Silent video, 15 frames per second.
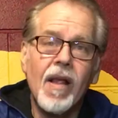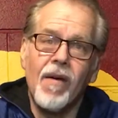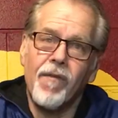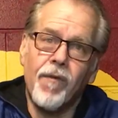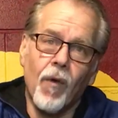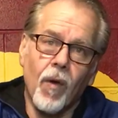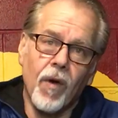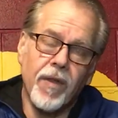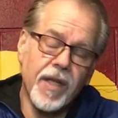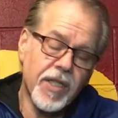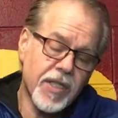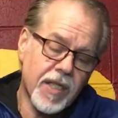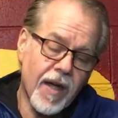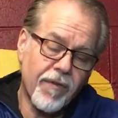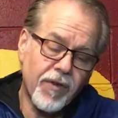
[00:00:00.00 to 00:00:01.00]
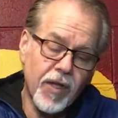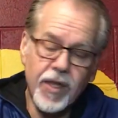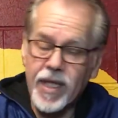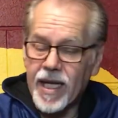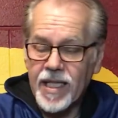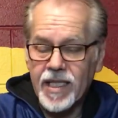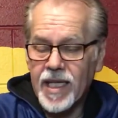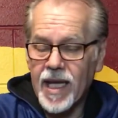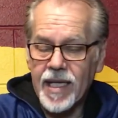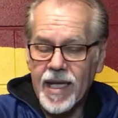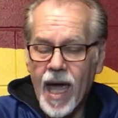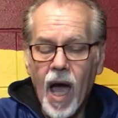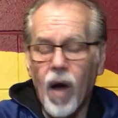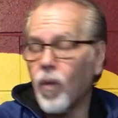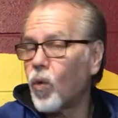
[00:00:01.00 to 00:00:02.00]
for the stuff that they send
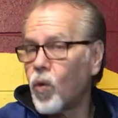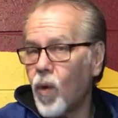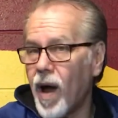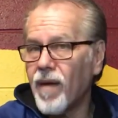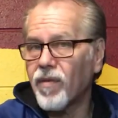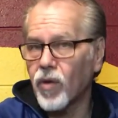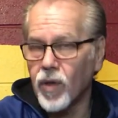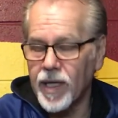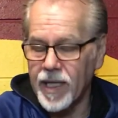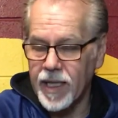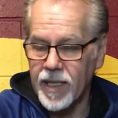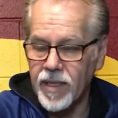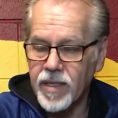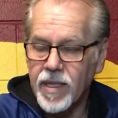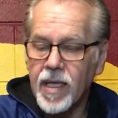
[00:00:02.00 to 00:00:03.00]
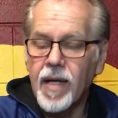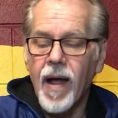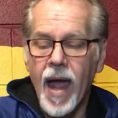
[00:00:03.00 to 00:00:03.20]
out, whoever it is.